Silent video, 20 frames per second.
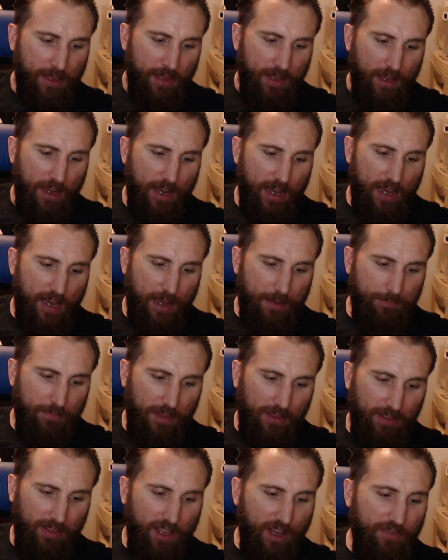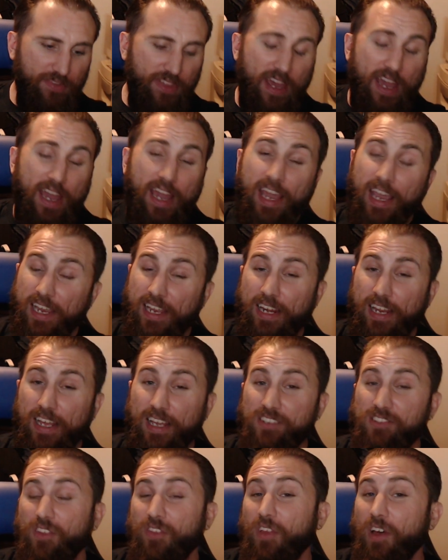Love the Hate
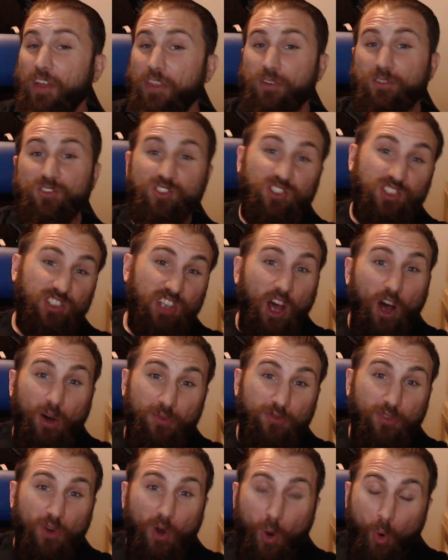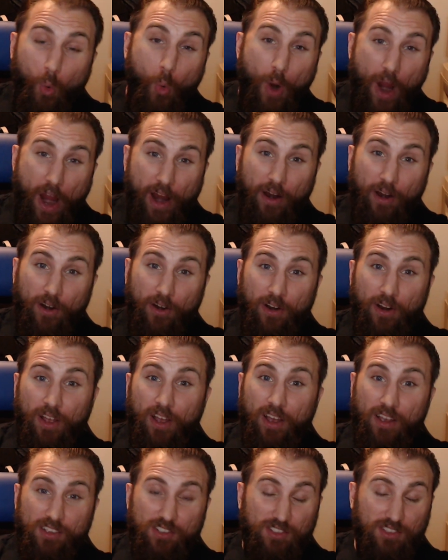is another self-aware
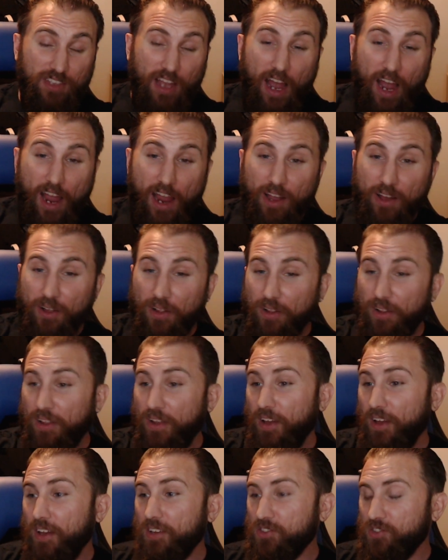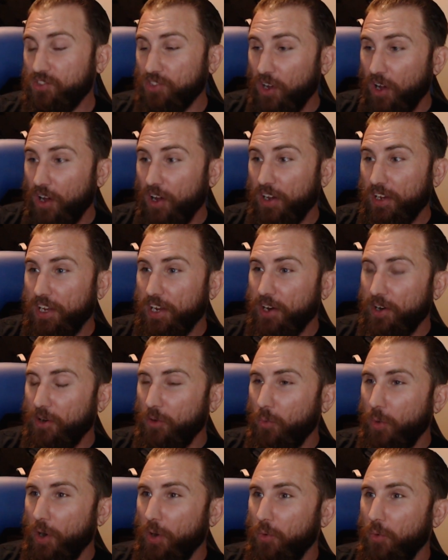style song
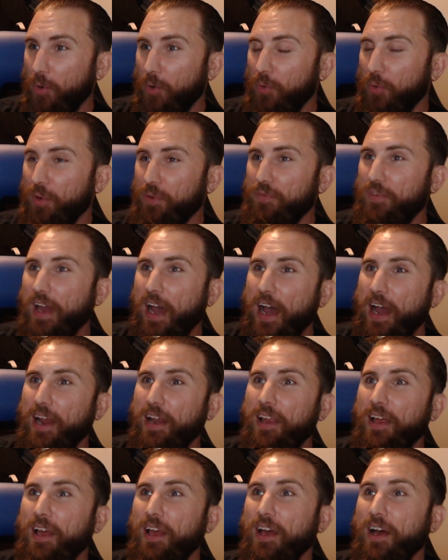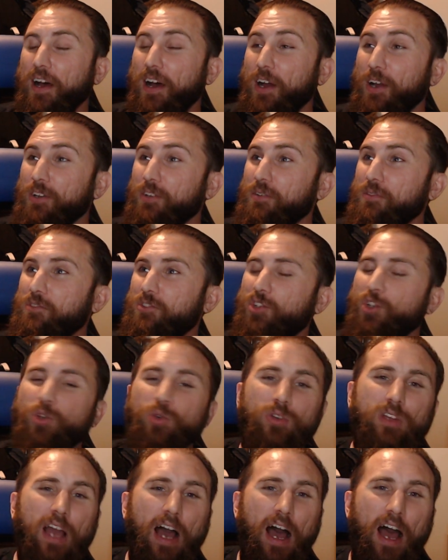here where we've got
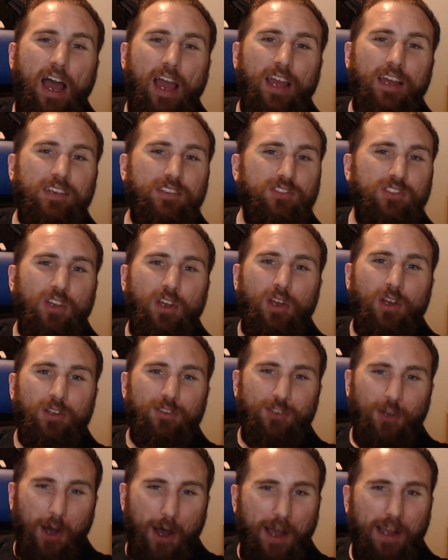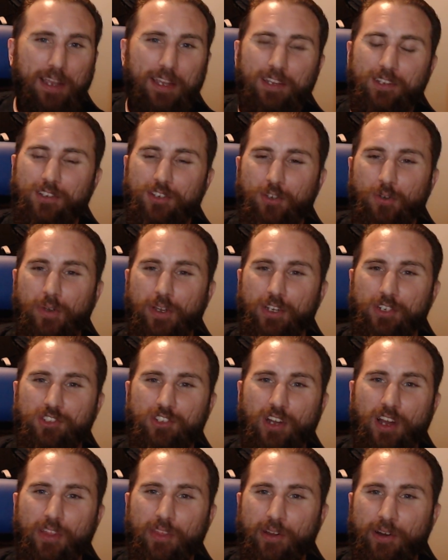two guys talking to
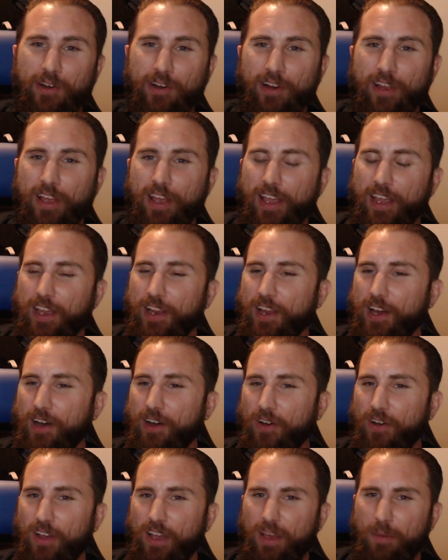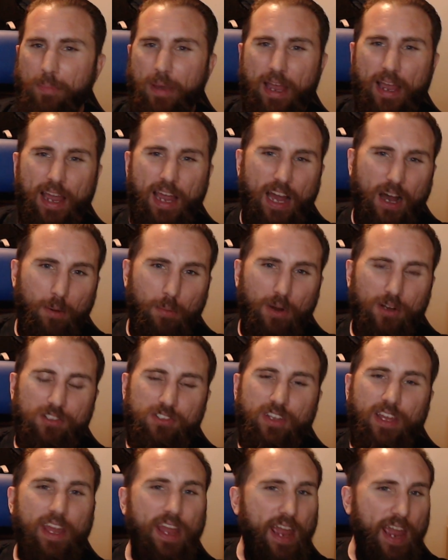each other, you know, about how
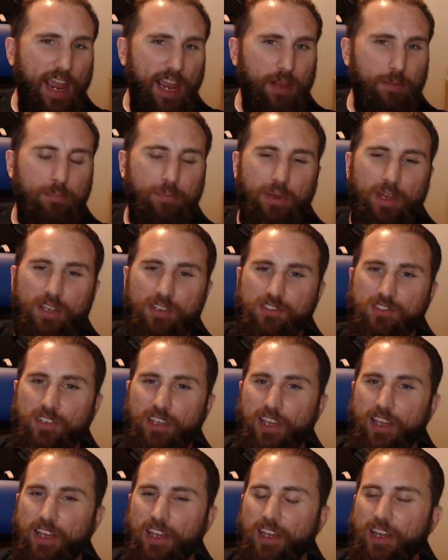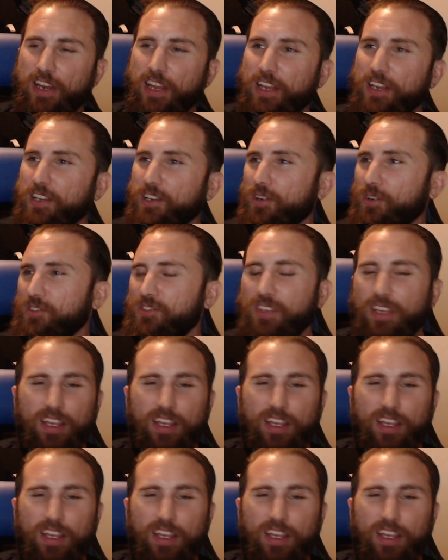much they hate Bizkit. And you know,